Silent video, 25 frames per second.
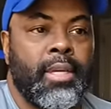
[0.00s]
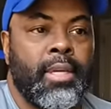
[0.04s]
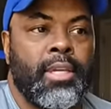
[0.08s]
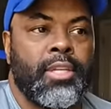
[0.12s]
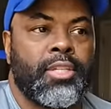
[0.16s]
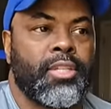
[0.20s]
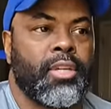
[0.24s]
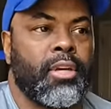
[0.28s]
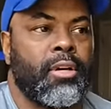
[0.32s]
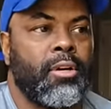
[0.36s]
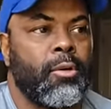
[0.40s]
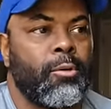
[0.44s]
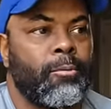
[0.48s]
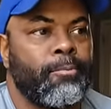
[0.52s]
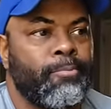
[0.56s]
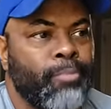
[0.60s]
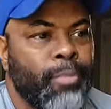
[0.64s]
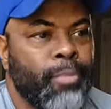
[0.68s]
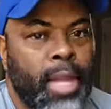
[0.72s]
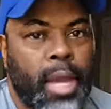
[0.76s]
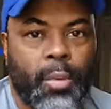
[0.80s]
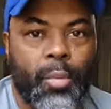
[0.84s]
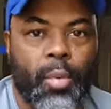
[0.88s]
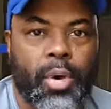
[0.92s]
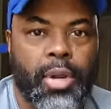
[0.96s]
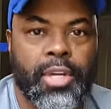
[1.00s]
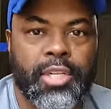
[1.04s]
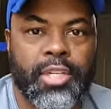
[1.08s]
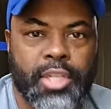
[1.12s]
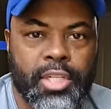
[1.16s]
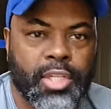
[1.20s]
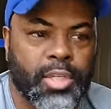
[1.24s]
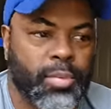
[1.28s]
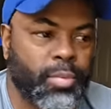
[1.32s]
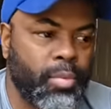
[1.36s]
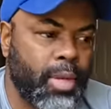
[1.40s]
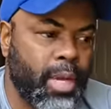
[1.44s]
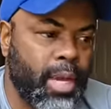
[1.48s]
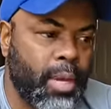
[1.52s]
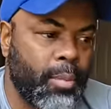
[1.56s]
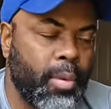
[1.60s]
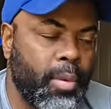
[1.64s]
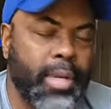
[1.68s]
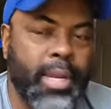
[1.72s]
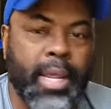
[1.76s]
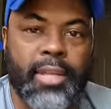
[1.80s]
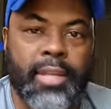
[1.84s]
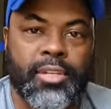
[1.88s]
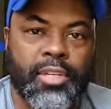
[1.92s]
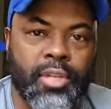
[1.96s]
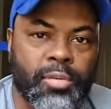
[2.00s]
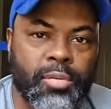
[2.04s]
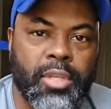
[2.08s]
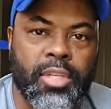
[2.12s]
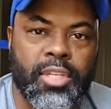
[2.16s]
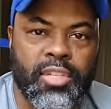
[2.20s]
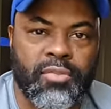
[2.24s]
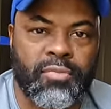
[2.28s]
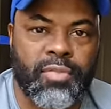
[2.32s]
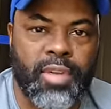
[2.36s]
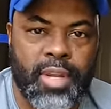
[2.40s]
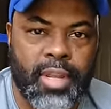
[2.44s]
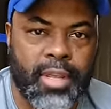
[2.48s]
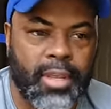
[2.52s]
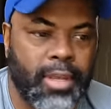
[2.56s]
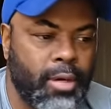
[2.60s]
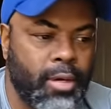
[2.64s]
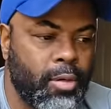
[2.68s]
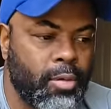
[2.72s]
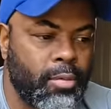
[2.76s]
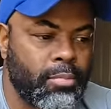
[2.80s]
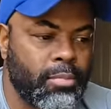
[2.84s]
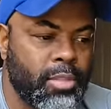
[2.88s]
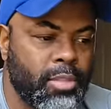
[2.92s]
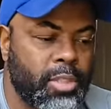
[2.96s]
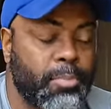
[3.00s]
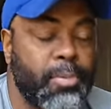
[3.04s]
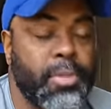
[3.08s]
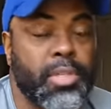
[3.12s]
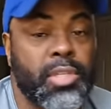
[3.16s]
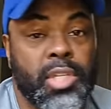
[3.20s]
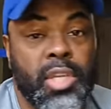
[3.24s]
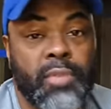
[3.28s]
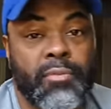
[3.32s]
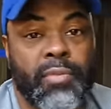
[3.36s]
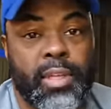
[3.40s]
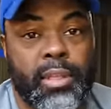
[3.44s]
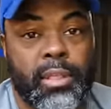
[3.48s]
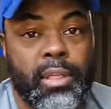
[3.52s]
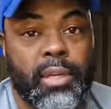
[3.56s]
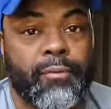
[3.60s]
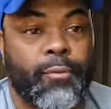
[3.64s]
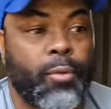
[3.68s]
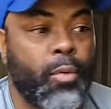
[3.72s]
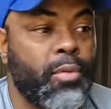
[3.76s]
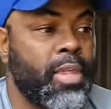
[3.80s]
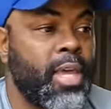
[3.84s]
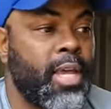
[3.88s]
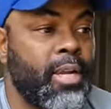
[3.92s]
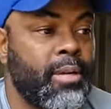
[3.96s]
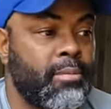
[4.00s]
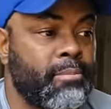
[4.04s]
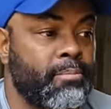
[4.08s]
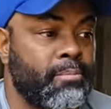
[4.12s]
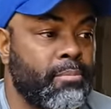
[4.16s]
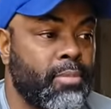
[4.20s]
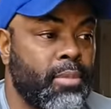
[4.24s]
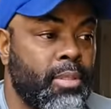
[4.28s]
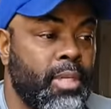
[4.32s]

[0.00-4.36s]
So I want to just, I want to do this video specifically for that,